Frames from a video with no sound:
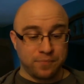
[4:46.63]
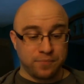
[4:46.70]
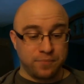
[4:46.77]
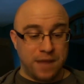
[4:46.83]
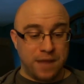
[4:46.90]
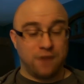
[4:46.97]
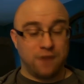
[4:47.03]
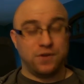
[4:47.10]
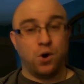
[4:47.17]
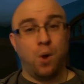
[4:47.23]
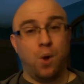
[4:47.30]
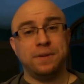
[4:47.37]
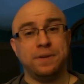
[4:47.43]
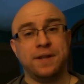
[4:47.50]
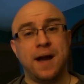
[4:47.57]
Now, if you
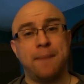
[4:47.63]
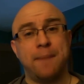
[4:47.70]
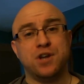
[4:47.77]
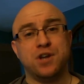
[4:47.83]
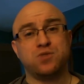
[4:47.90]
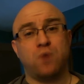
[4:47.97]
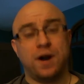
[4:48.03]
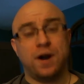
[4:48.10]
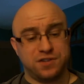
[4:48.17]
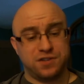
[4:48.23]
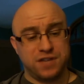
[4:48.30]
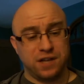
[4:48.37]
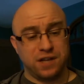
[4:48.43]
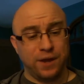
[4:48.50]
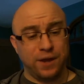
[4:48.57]
opened it up and just wanted to
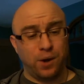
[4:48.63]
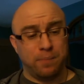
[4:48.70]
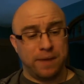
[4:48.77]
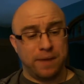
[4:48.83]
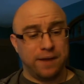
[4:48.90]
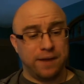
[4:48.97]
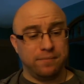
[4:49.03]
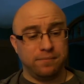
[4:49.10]
see a little bit,